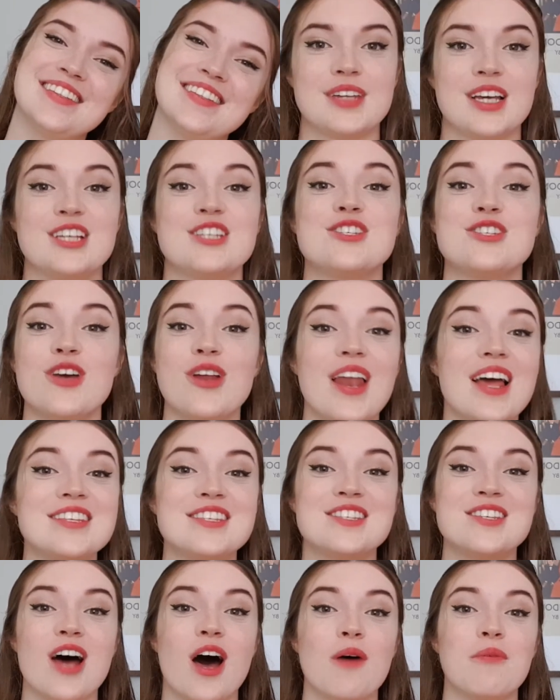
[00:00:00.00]
So let's
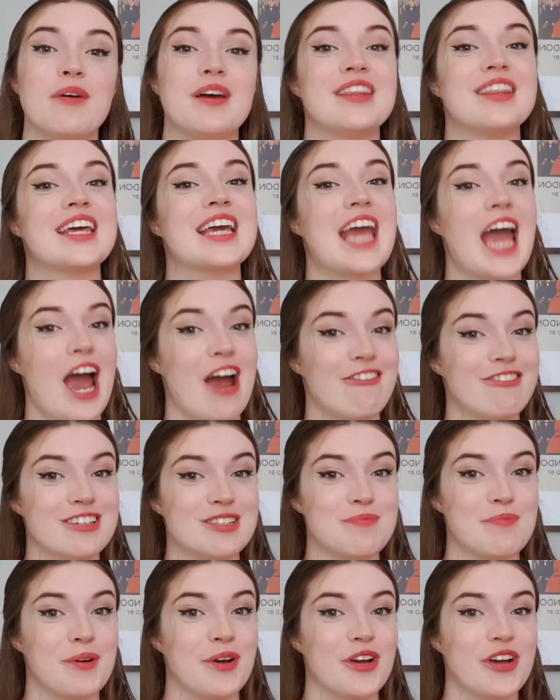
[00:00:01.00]
start with
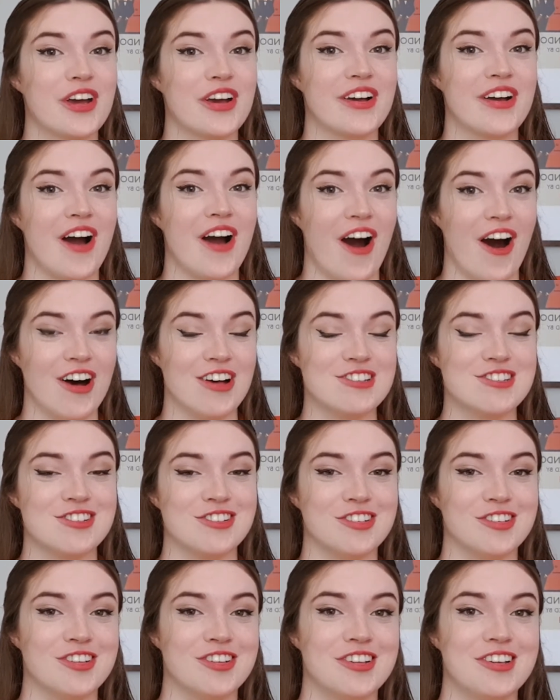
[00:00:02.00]
Carisbrooke
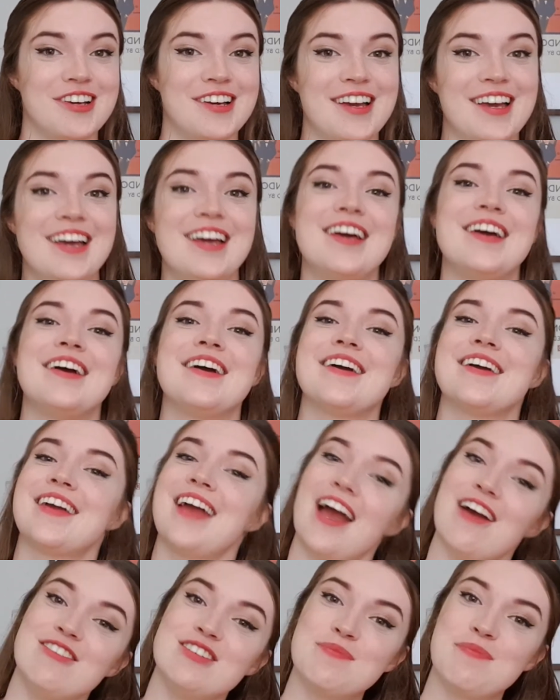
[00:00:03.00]
Castle.
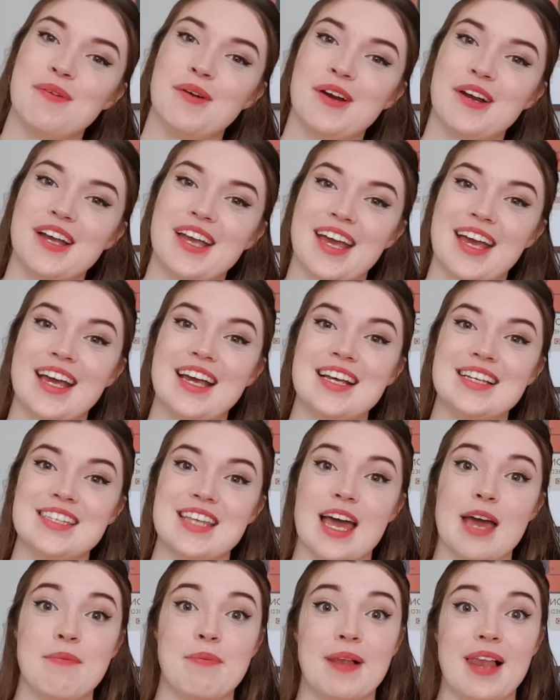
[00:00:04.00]
Carisbrooke is
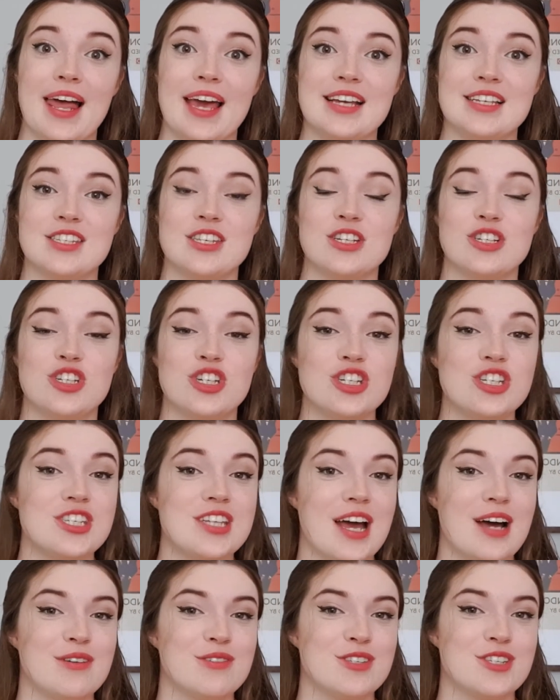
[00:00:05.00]
a place just
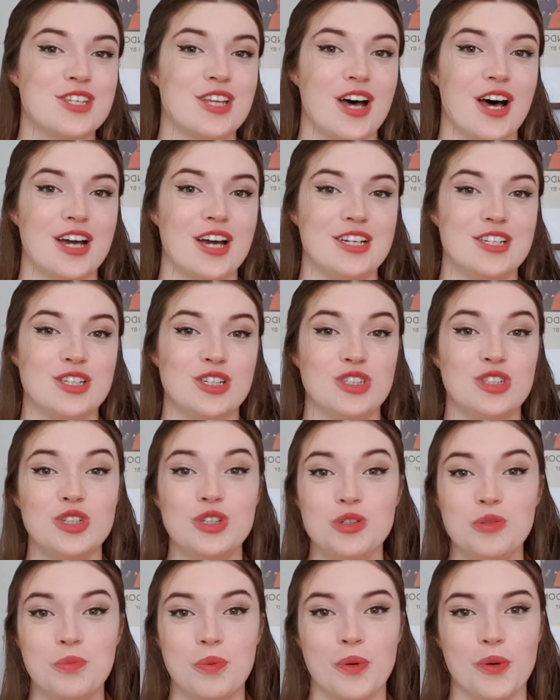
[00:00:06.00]
outside
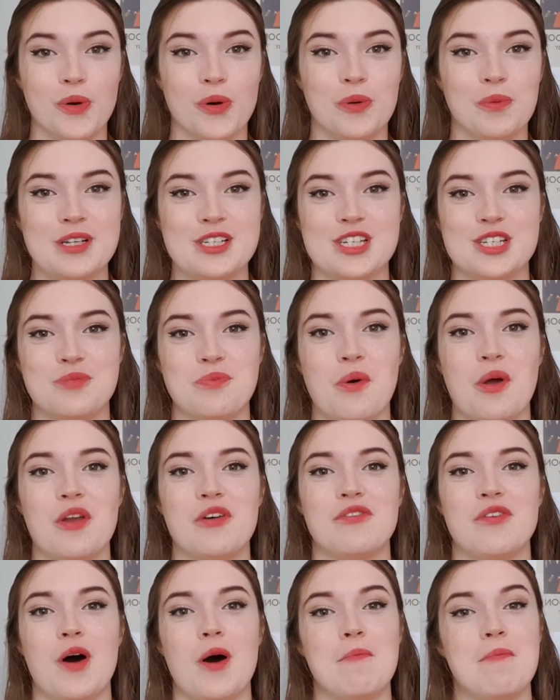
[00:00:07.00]
Newport, which is one
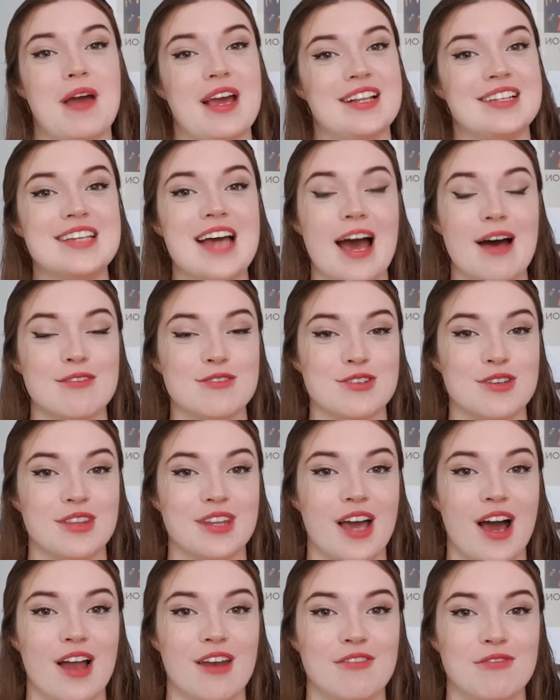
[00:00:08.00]
of our main towns on the
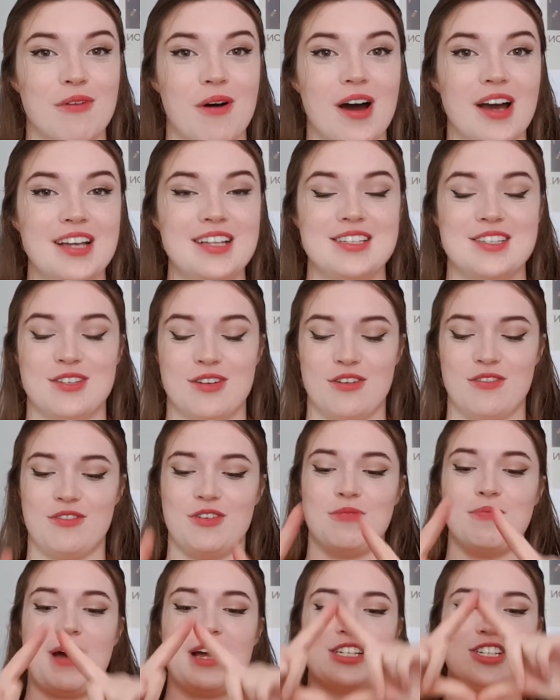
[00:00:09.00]
Isle of Wight. So if you
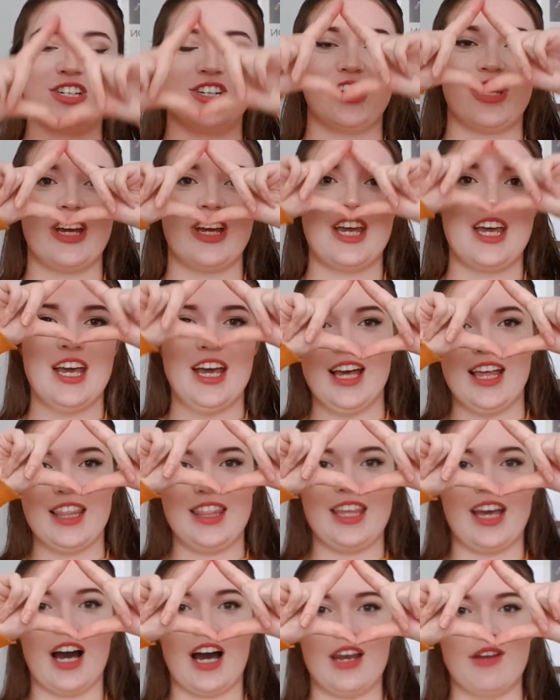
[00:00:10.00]
imagine
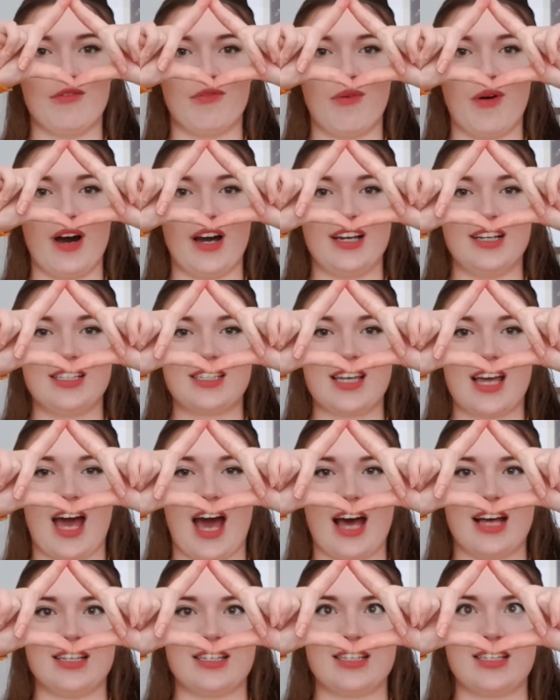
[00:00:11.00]
the Isle of Wight
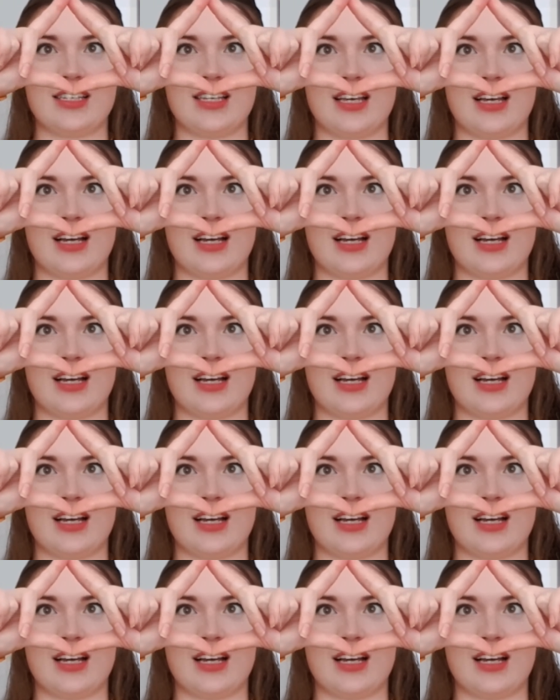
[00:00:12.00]
as